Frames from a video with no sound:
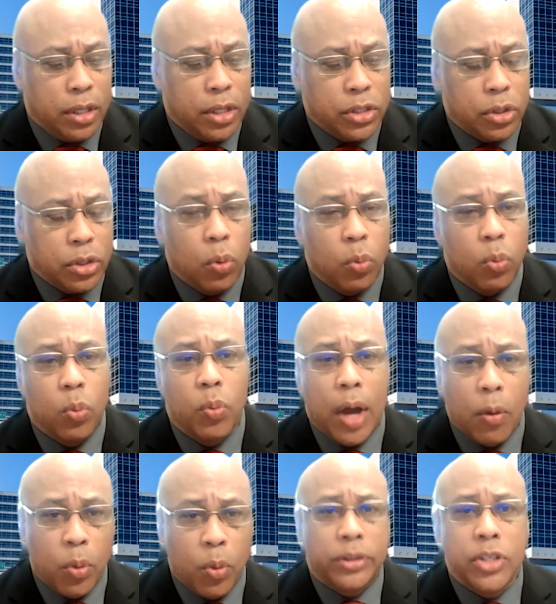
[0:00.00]
So
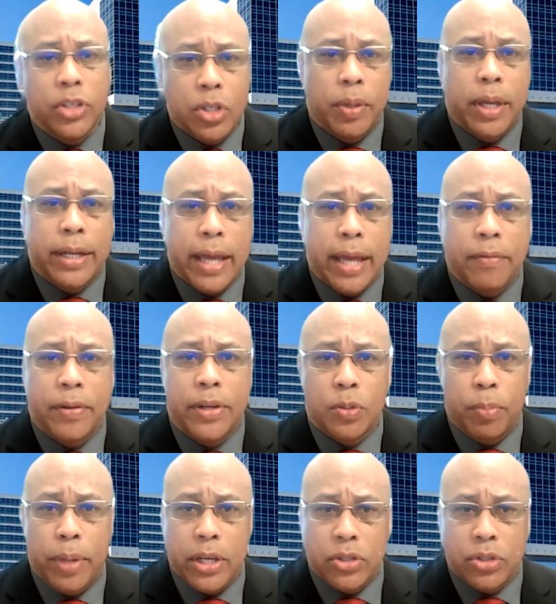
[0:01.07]
I want this to be an
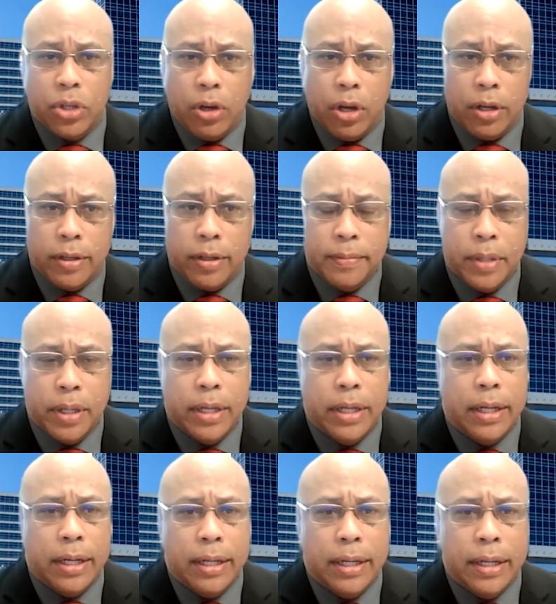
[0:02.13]
evidence-based talk,
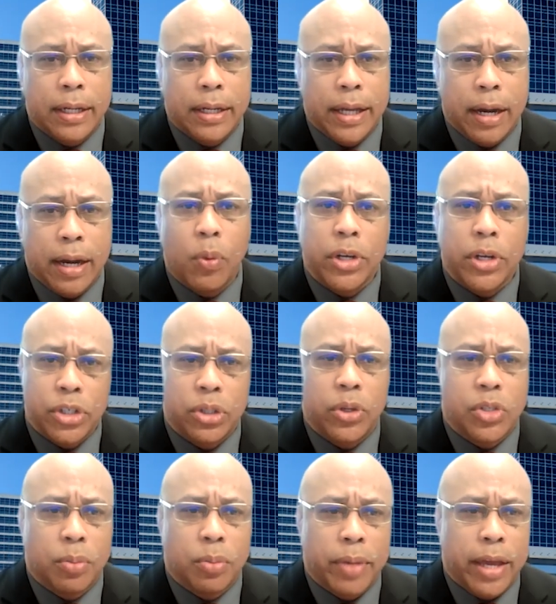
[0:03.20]
and I want to show
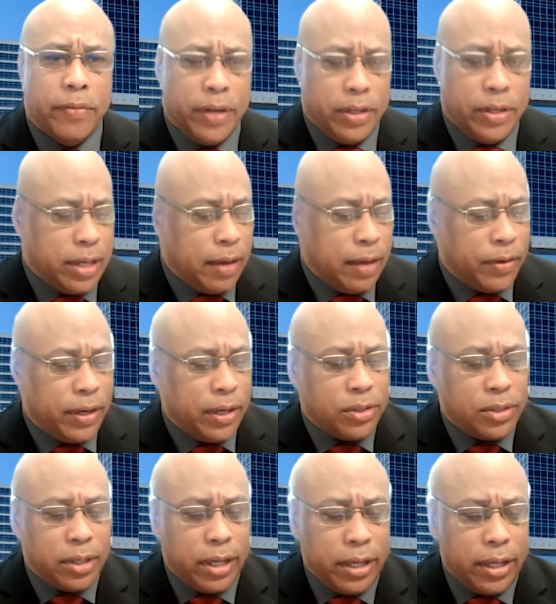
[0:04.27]
you some evidence
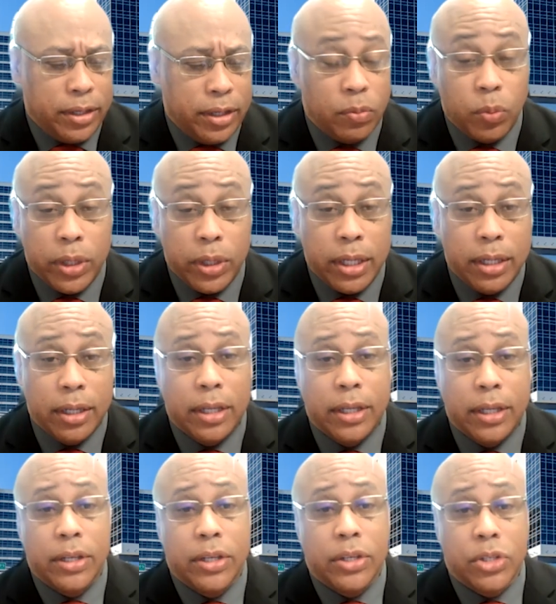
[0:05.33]
that we
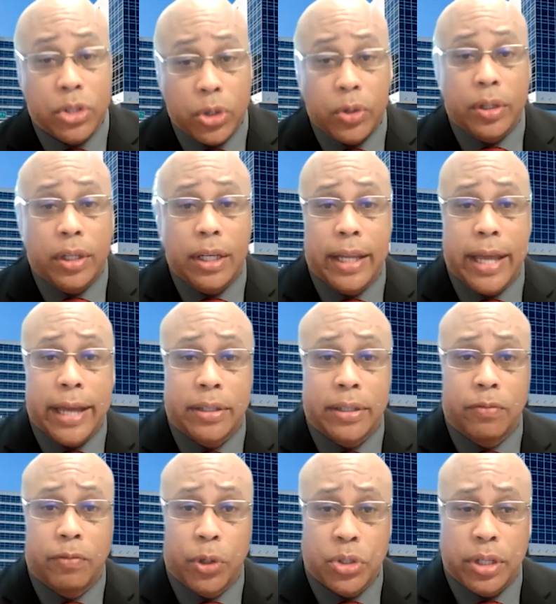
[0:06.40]
certainly lack
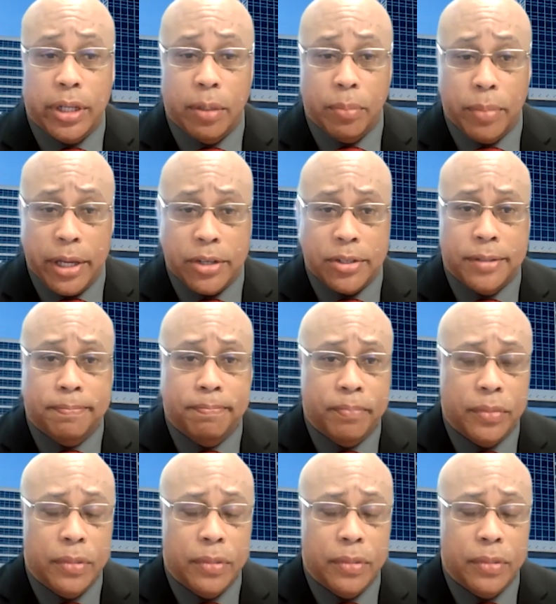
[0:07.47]
diversity in medicine,